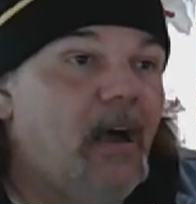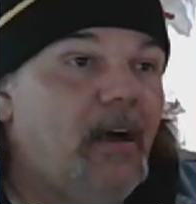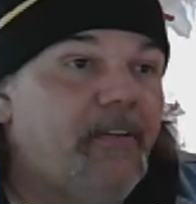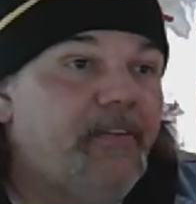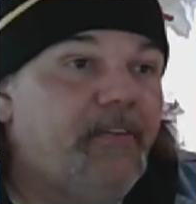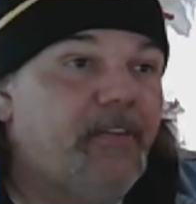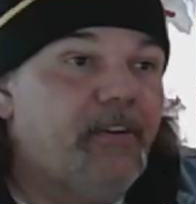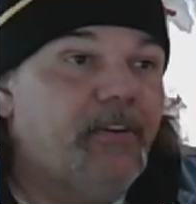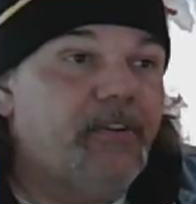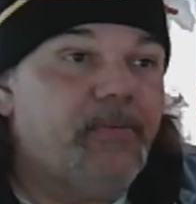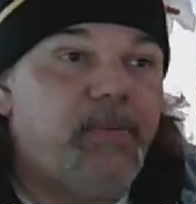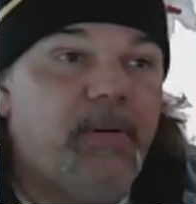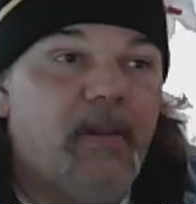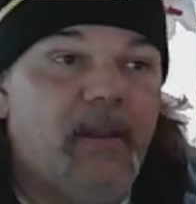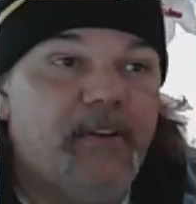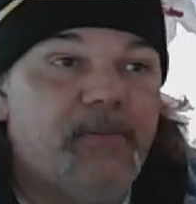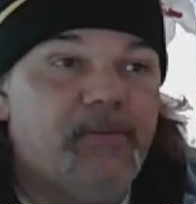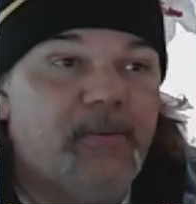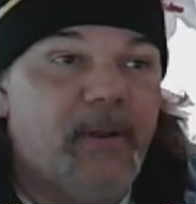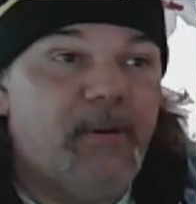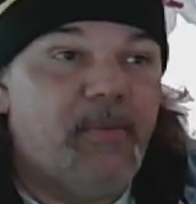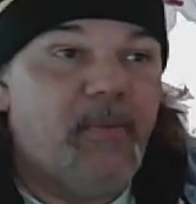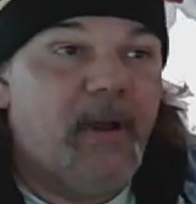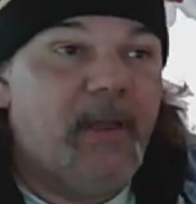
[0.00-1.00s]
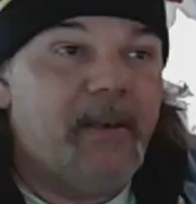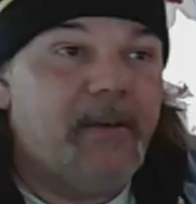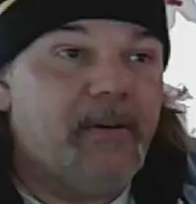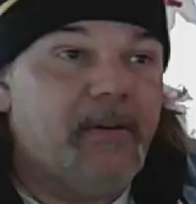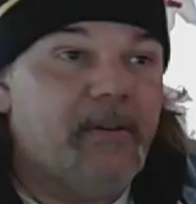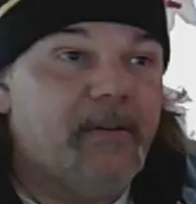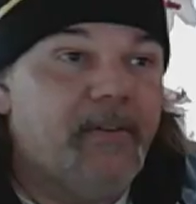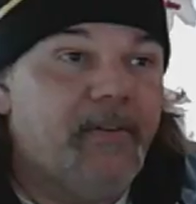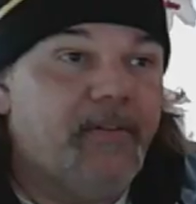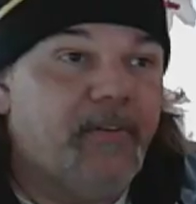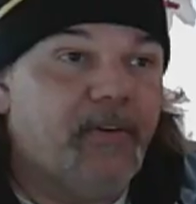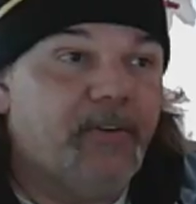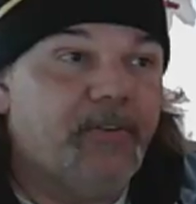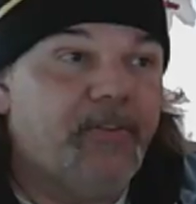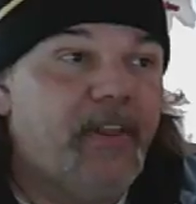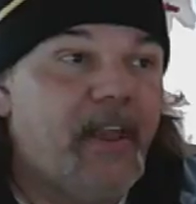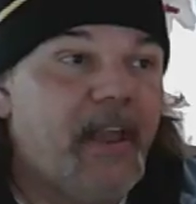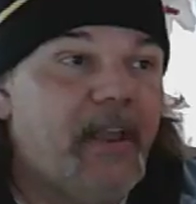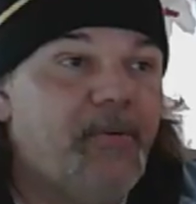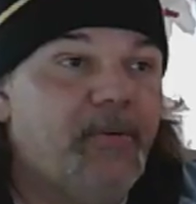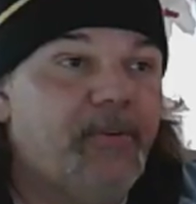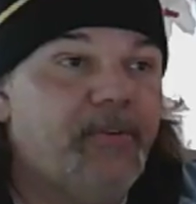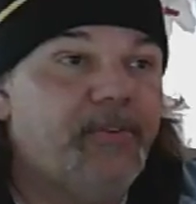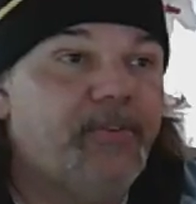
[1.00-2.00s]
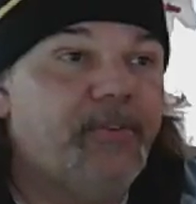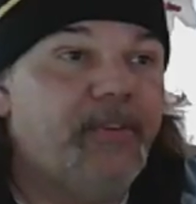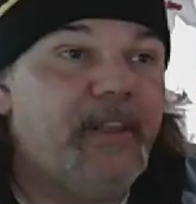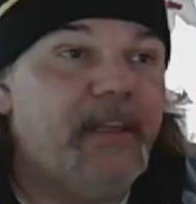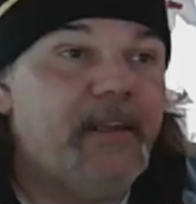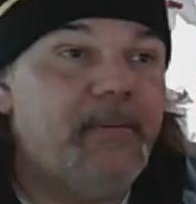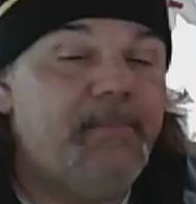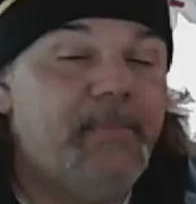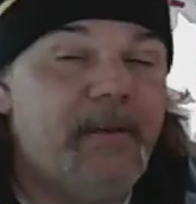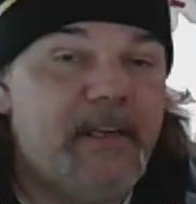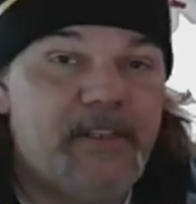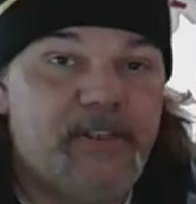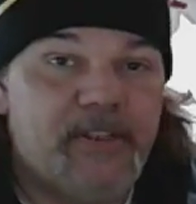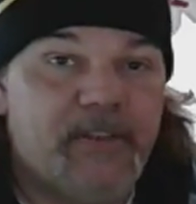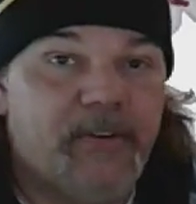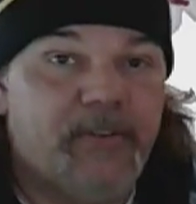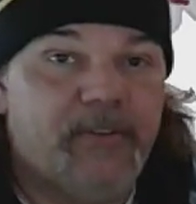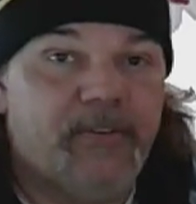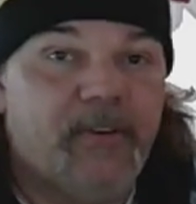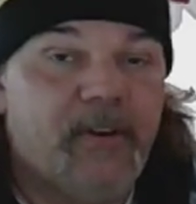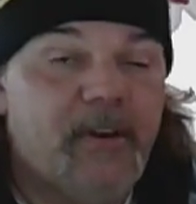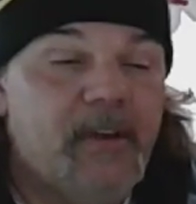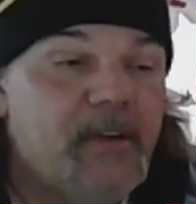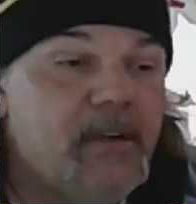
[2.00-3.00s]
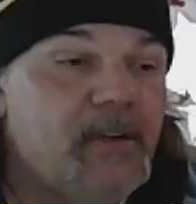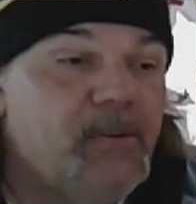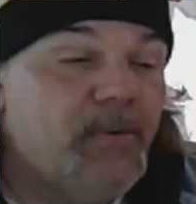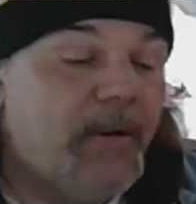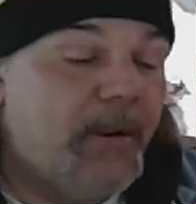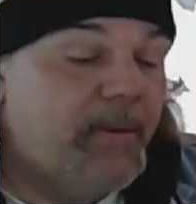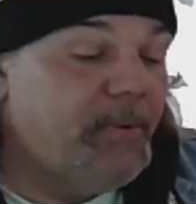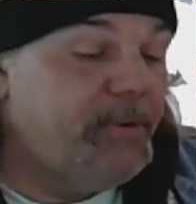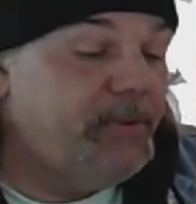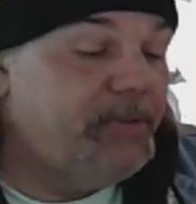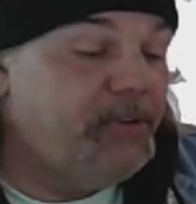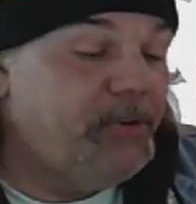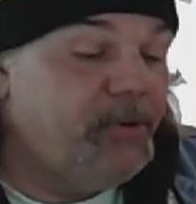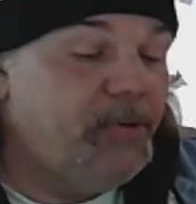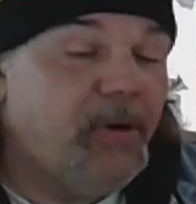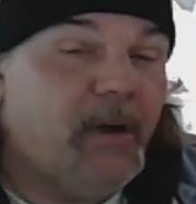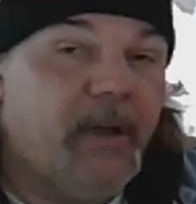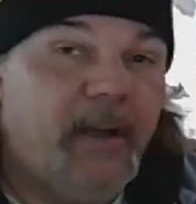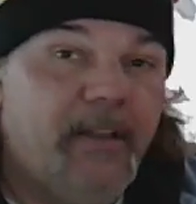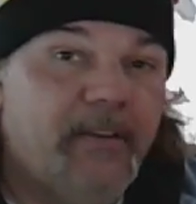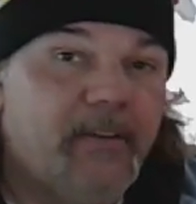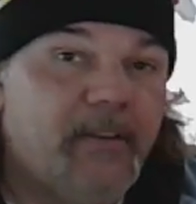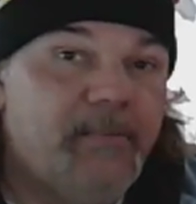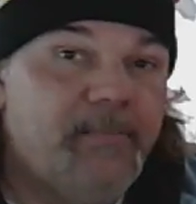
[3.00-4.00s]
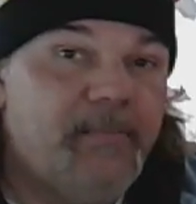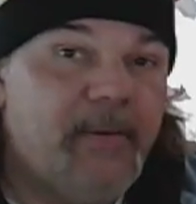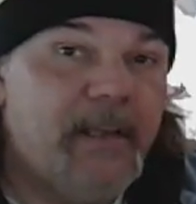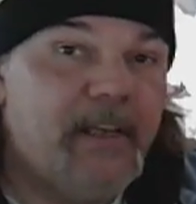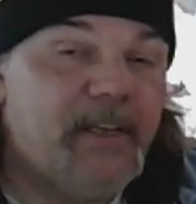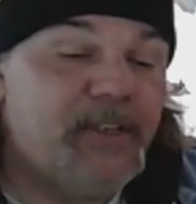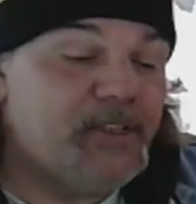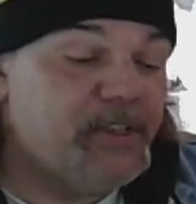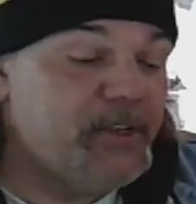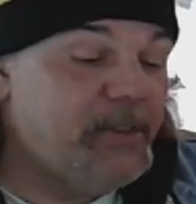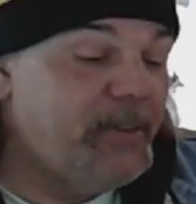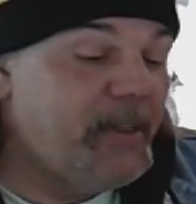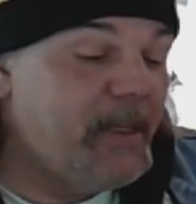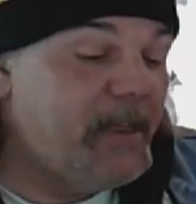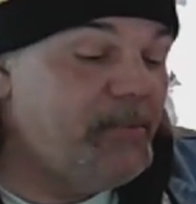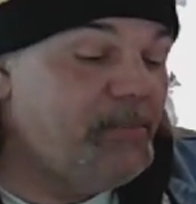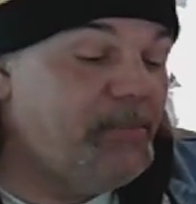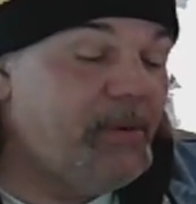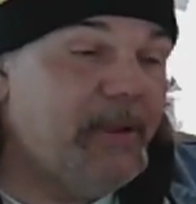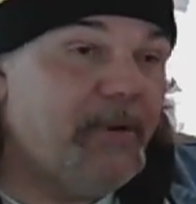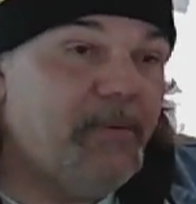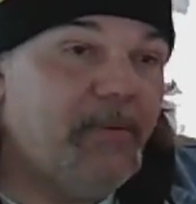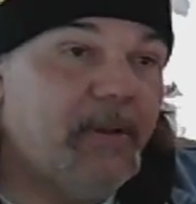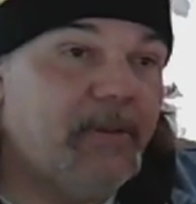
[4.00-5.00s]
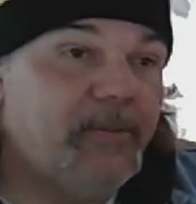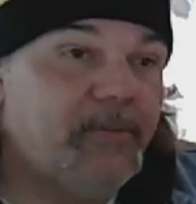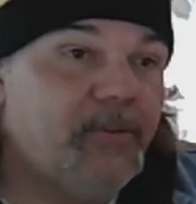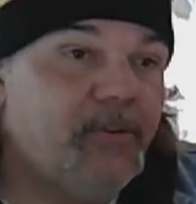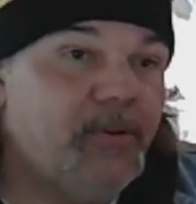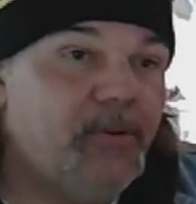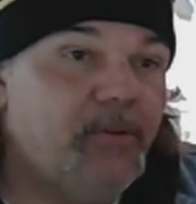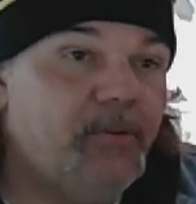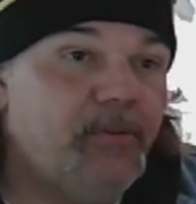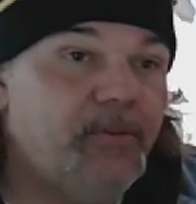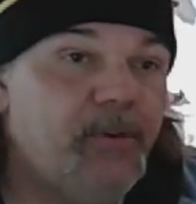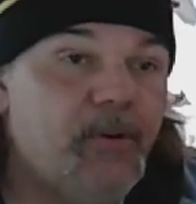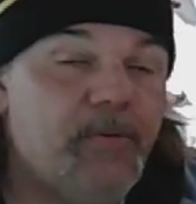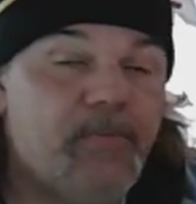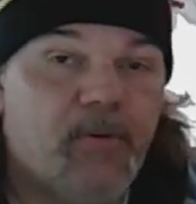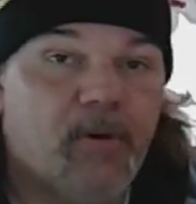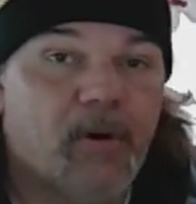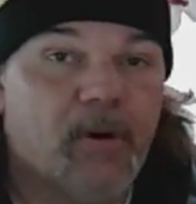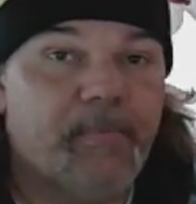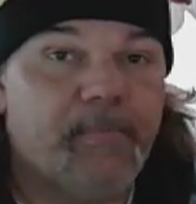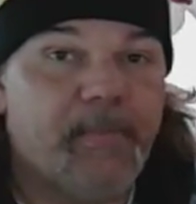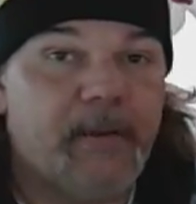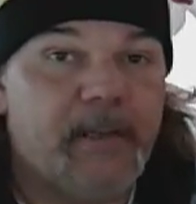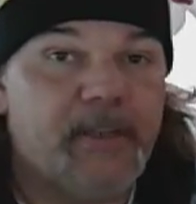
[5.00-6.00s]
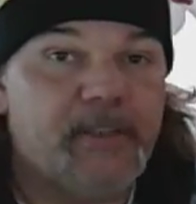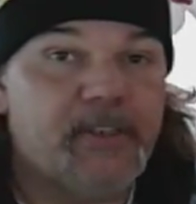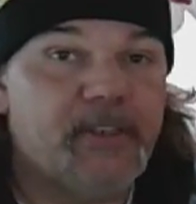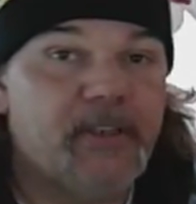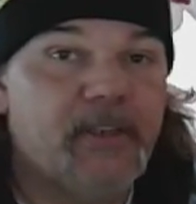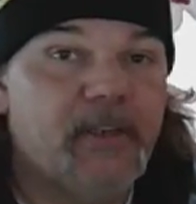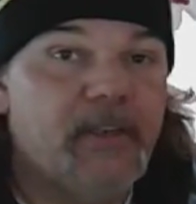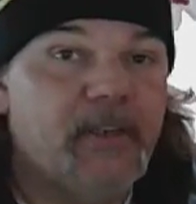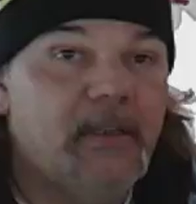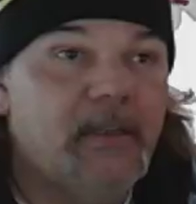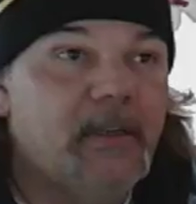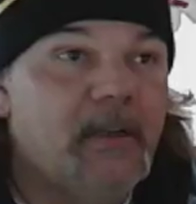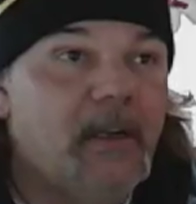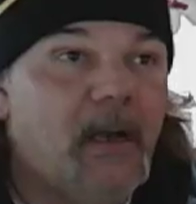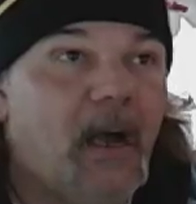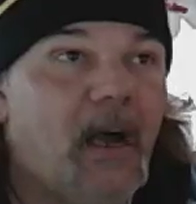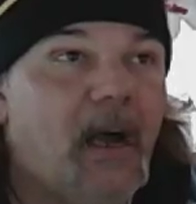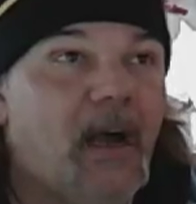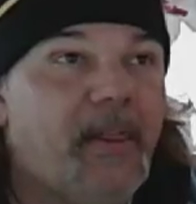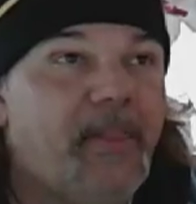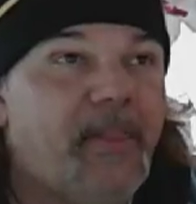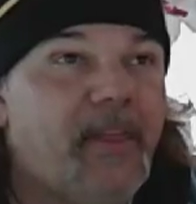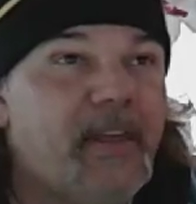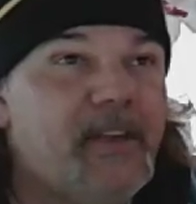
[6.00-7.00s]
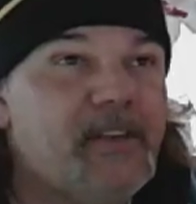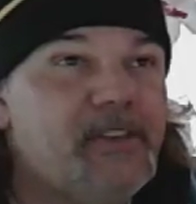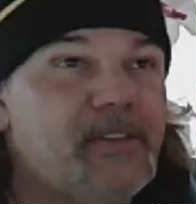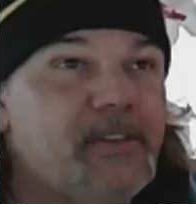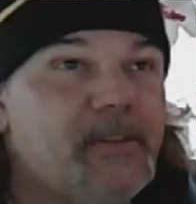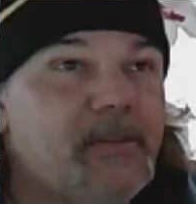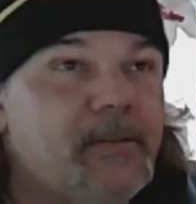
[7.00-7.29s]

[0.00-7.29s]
First place we went, the first day, was the beaches. We went to Huntington Beach, and then we went to Newport Beach. I think,